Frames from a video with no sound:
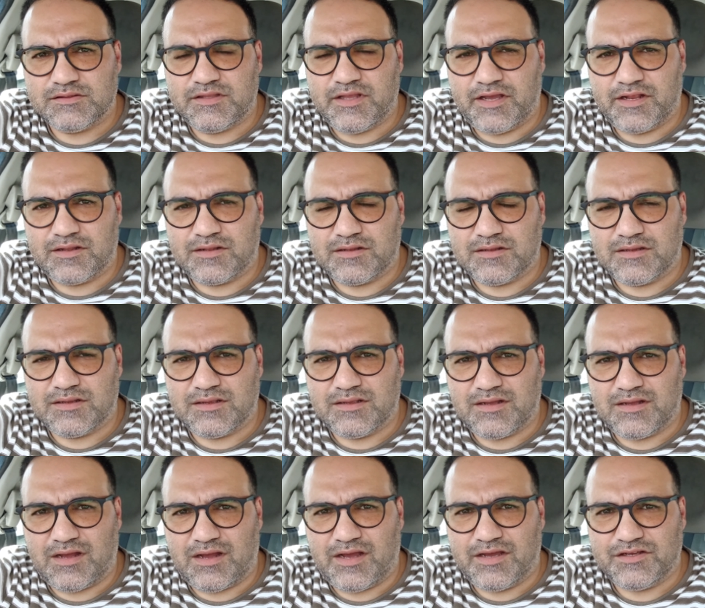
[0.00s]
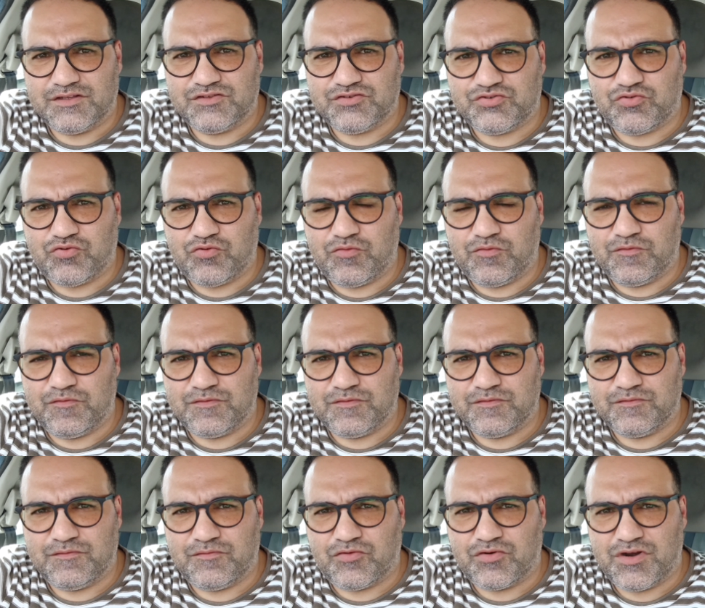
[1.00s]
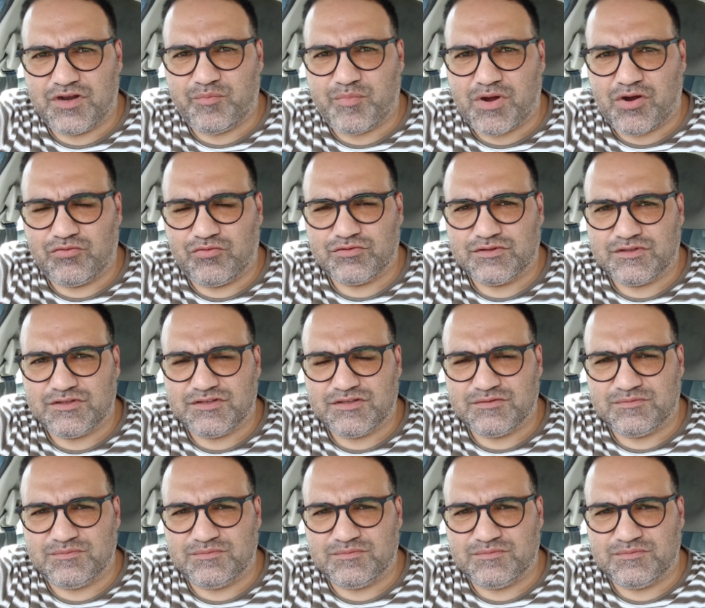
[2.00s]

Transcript: Then I drove for about